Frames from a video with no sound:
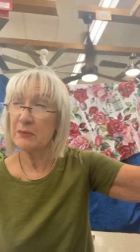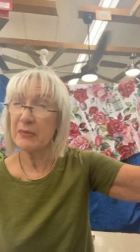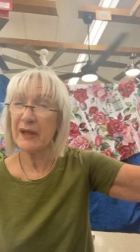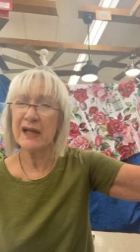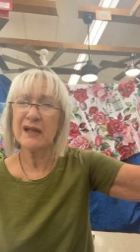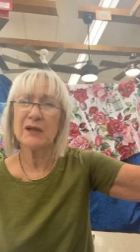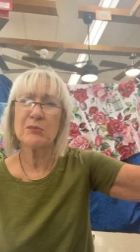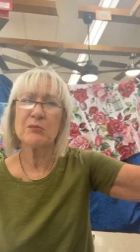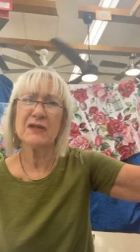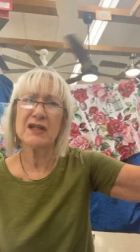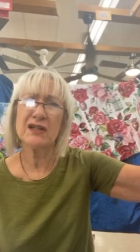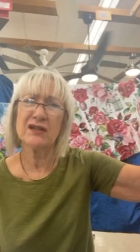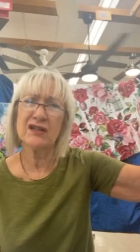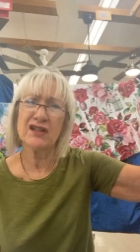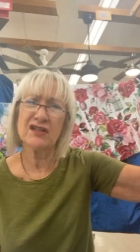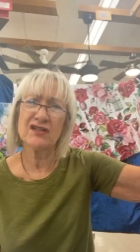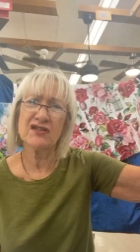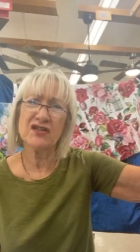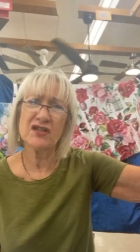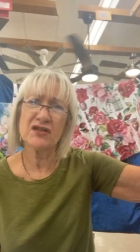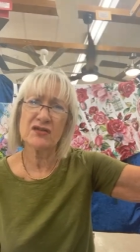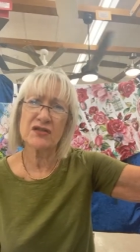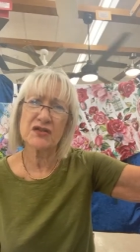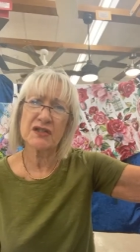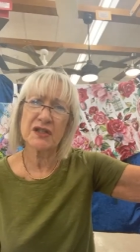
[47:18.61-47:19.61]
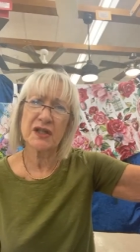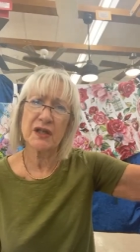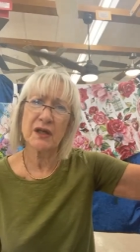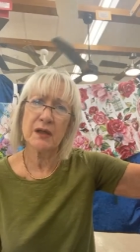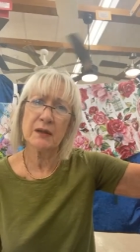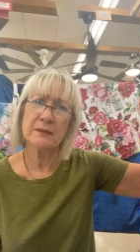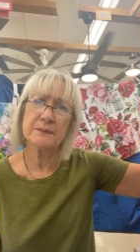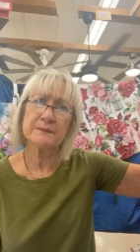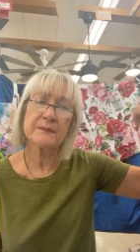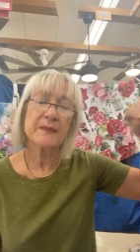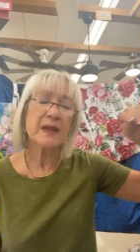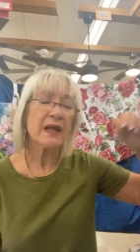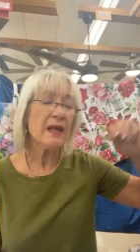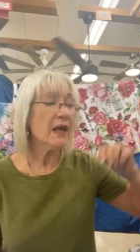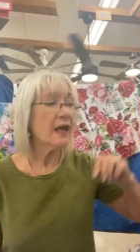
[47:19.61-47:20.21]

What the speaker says: about 1,000,000 years ago,